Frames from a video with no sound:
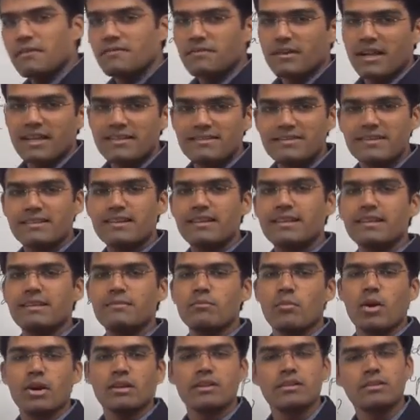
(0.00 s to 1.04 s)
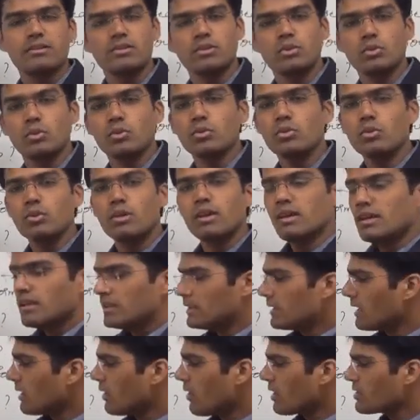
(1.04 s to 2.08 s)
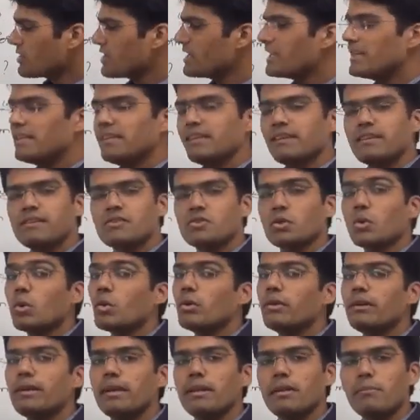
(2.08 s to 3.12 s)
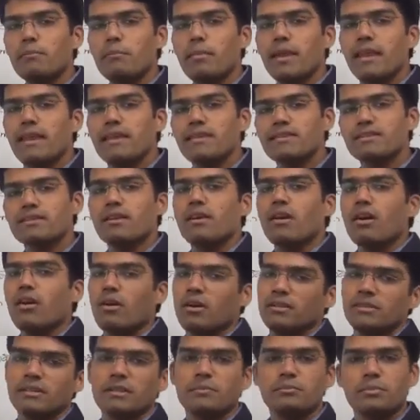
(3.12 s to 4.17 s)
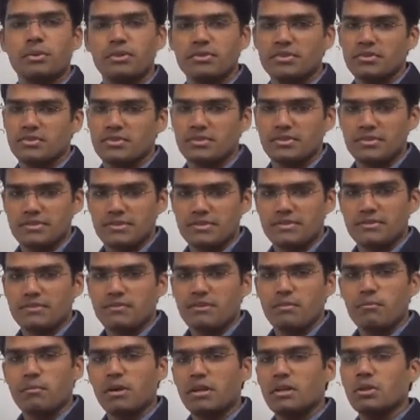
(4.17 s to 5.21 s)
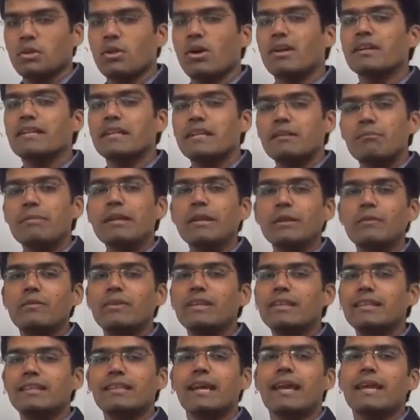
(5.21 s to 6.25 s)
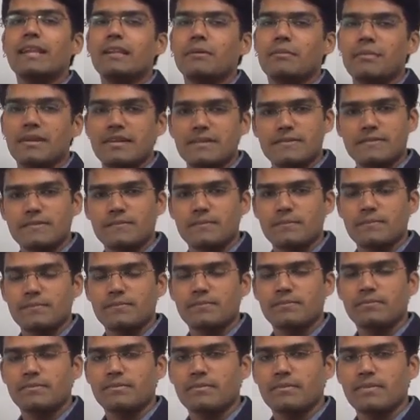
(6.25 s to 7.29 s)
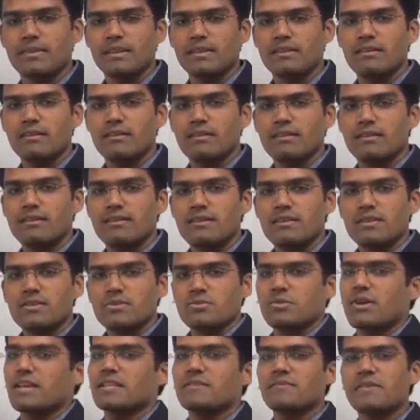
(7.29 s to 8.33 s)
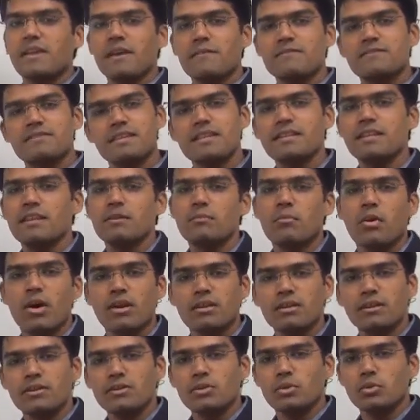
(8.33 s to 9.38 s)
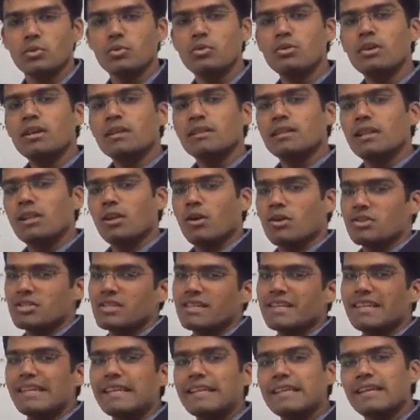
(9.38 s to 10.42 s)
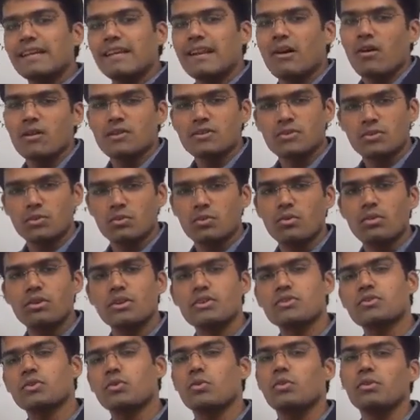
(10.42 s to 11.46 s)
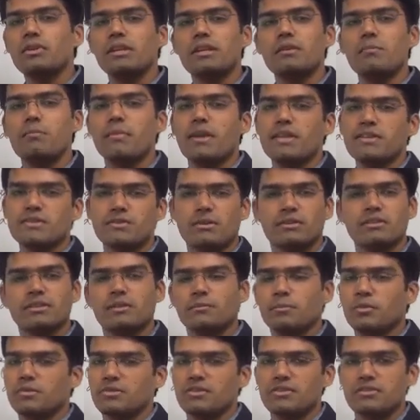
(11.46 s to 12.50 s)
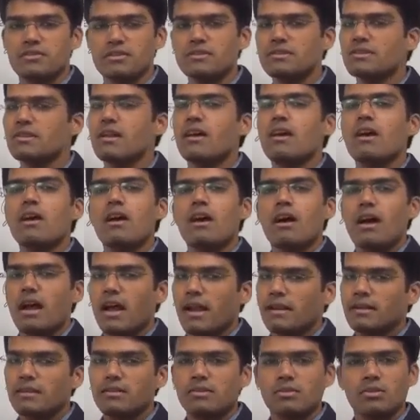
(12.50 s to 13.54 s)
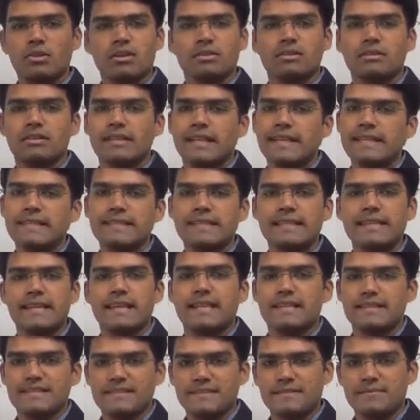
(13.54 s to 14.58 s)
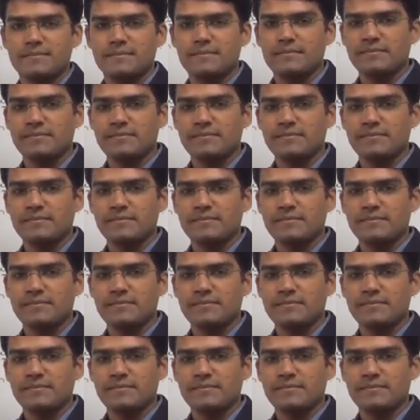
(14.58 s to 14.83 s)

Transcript: have considered in model two, the logic here is only based on their positions, but not in between the elements. So as we have seen in model two, the logic here also is only based on the positions and not on anything else.